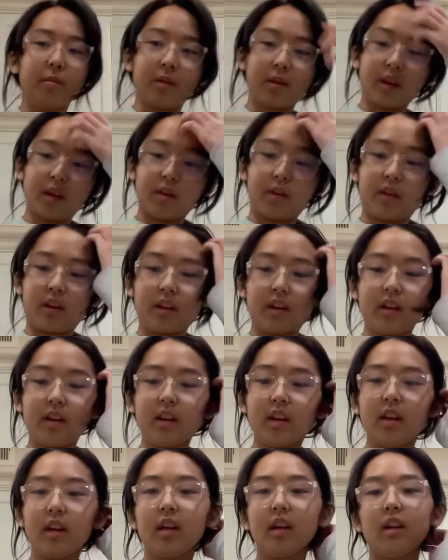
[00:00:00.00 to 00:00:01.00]
boiling water.
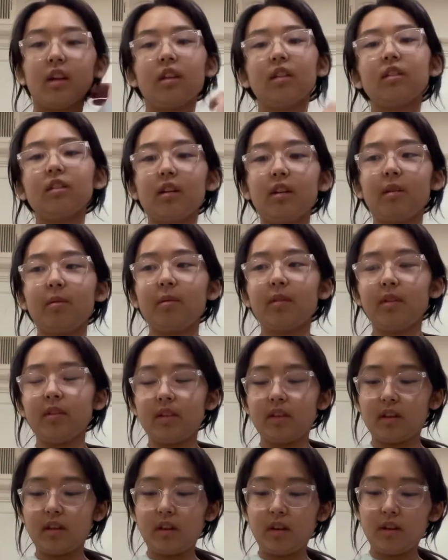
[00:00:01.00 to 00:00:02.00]
So what I'm going
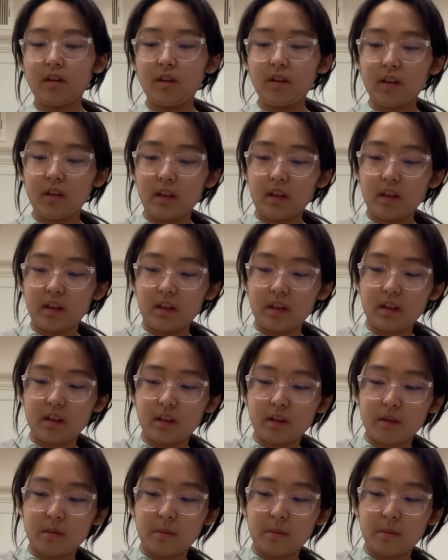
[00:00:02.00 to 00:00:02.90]
to do is